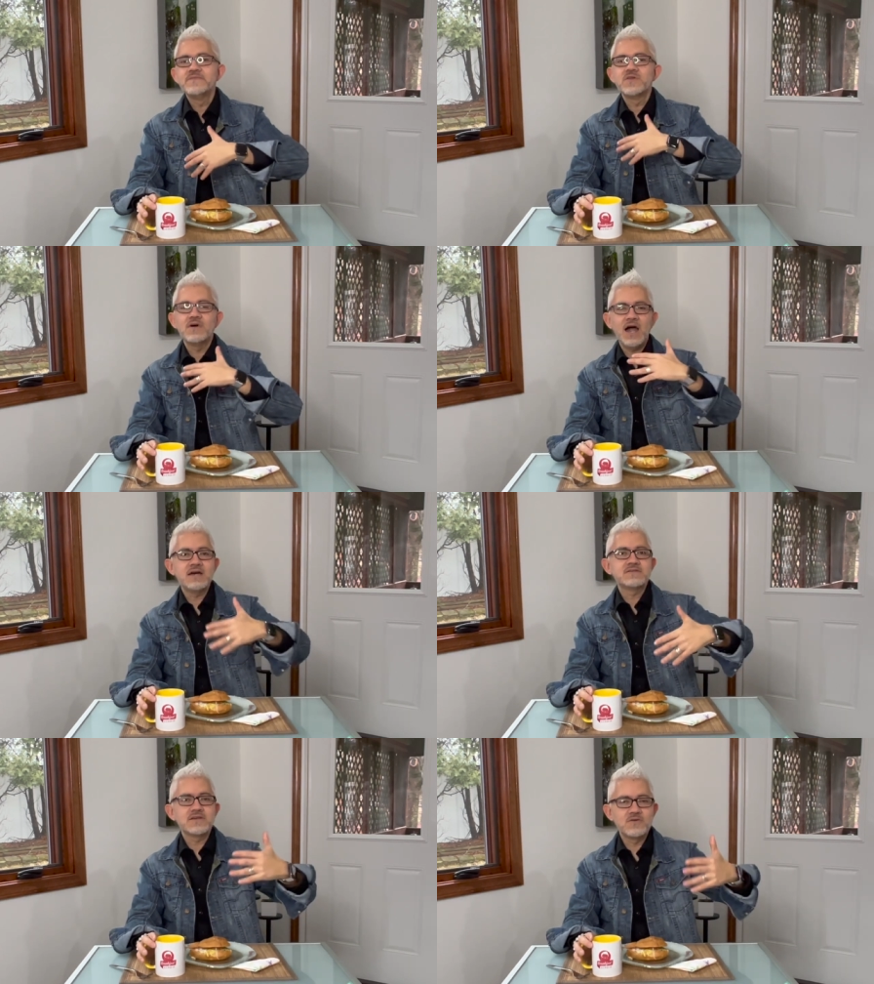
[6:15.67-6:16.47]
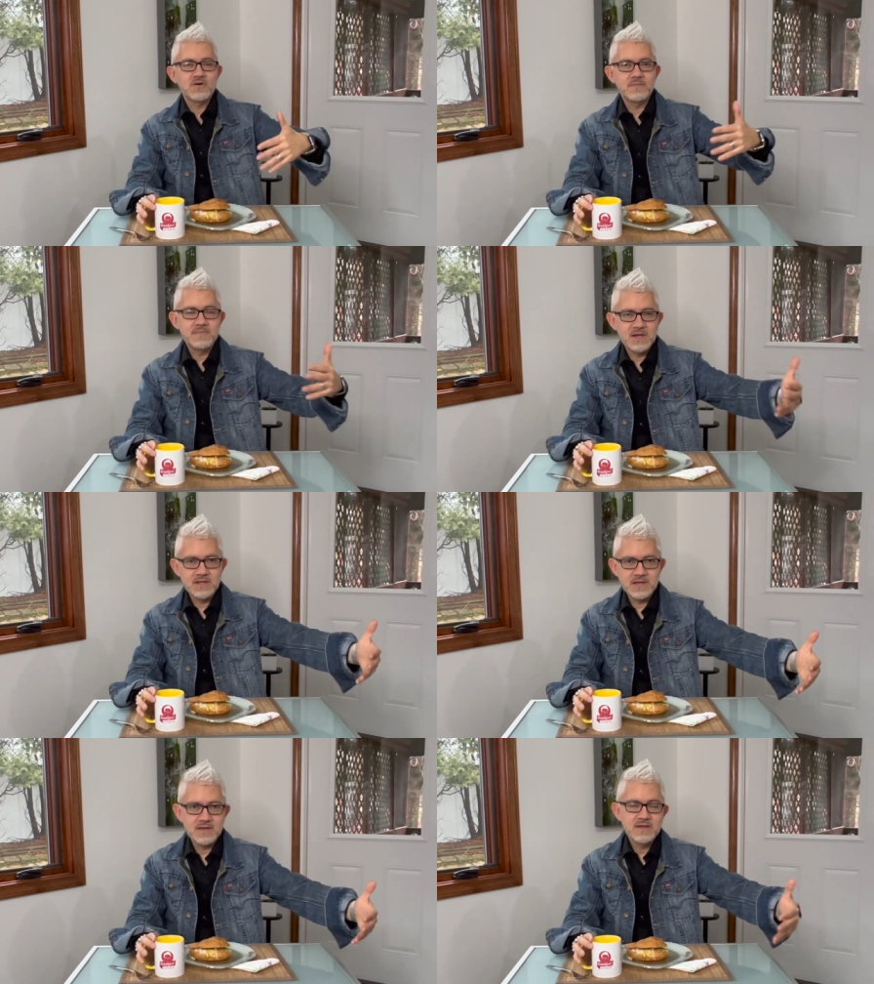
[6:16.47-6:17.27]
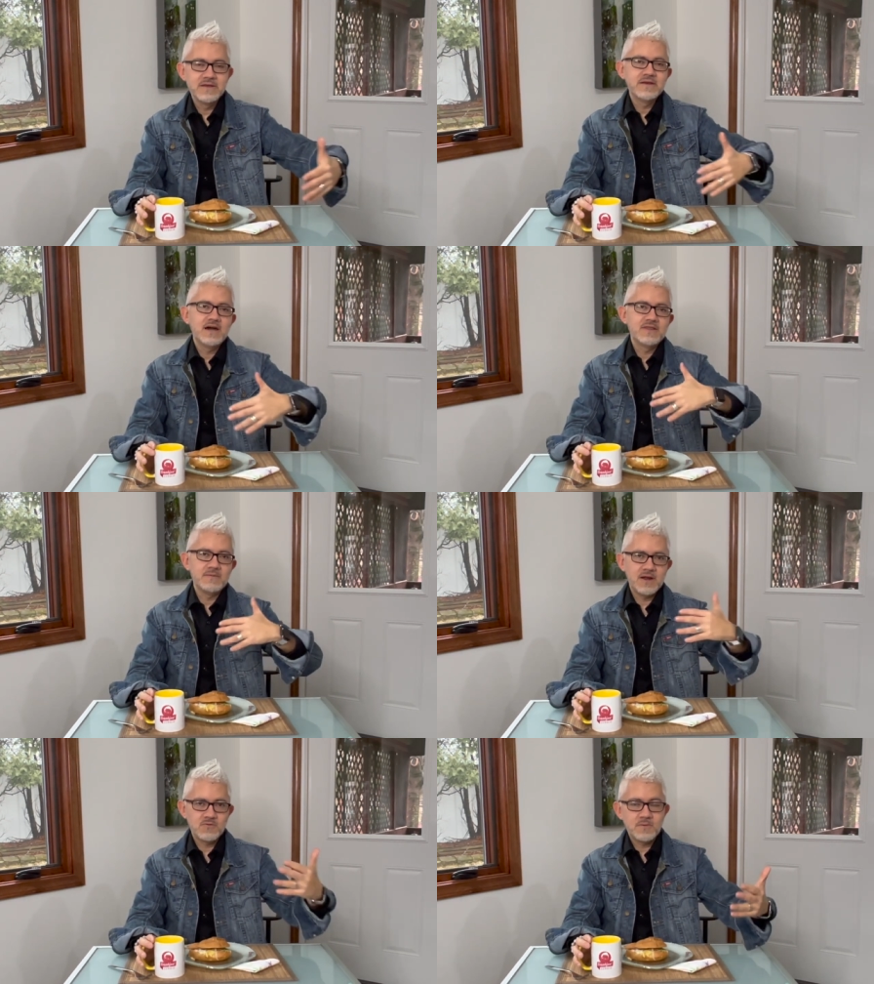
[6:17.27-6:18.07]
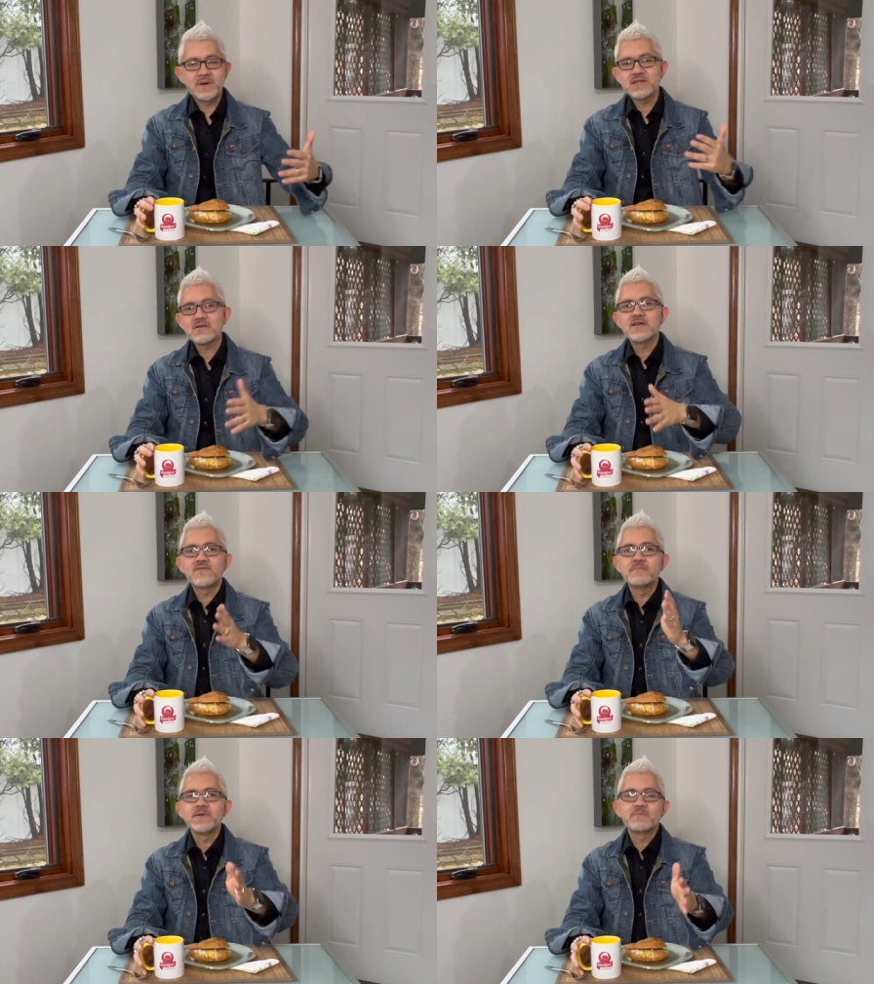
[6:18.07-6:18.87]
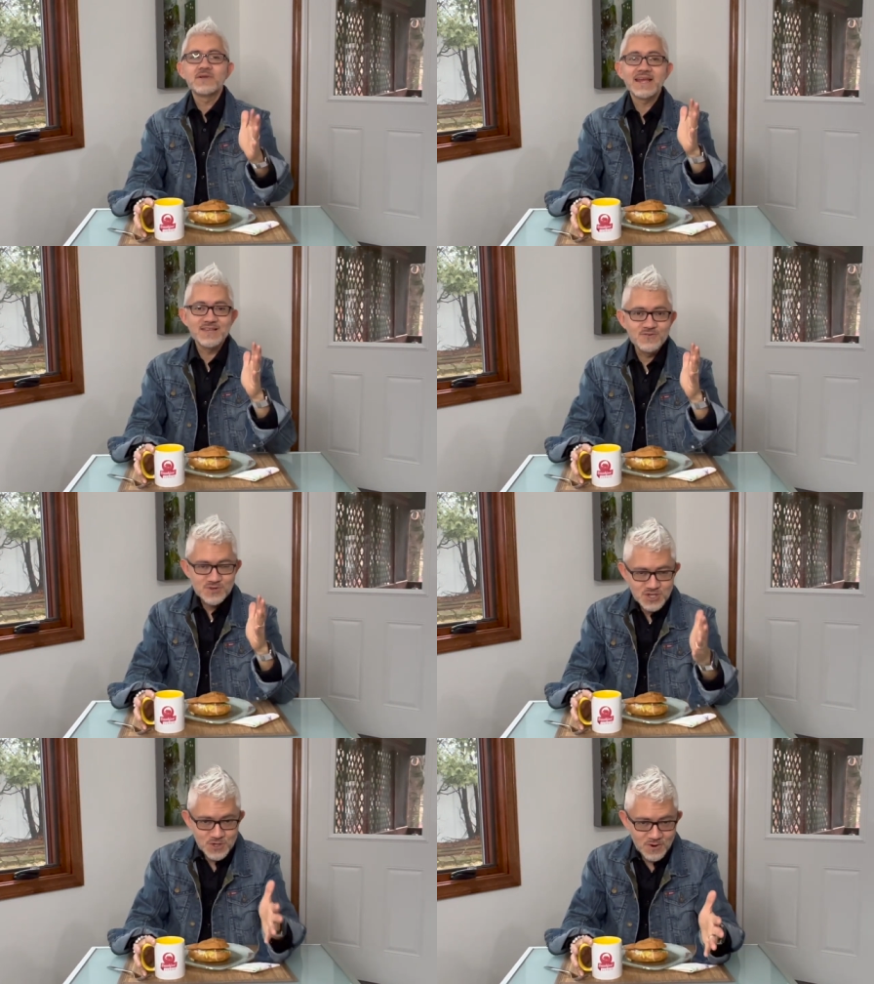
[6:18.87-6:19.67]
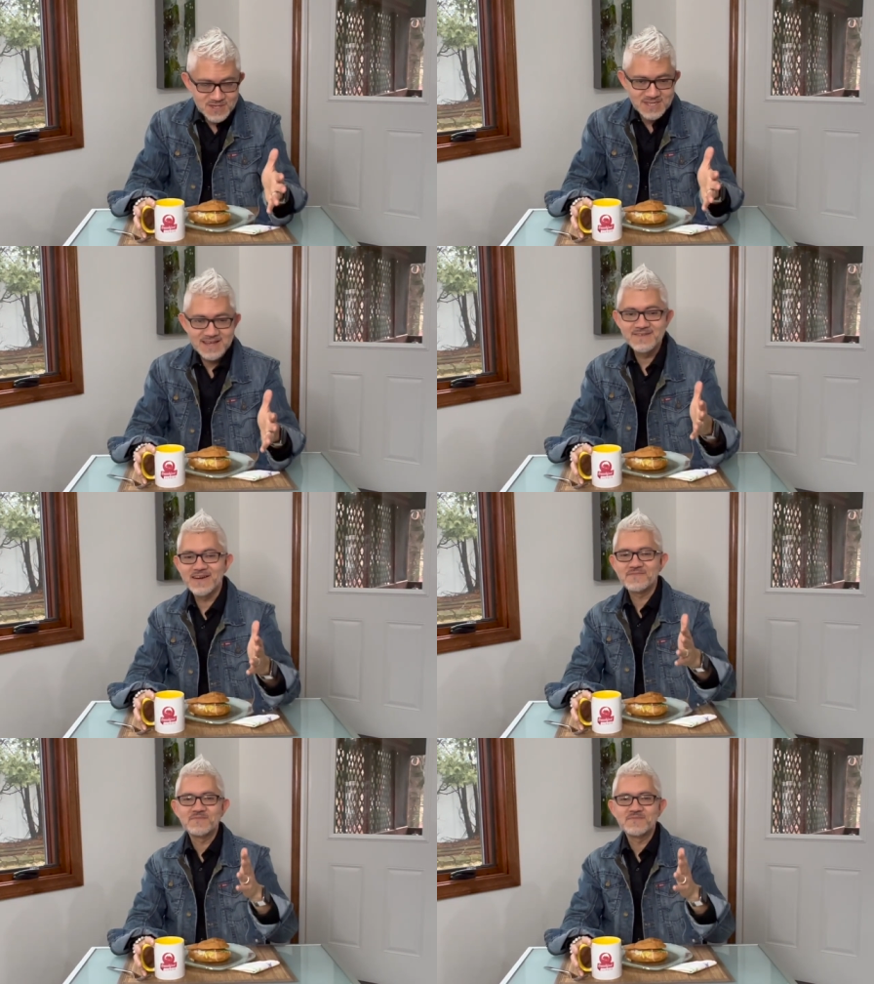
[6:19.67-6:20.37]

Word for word: you know, as they go and building and the body of work, particularly from people that you trust, right?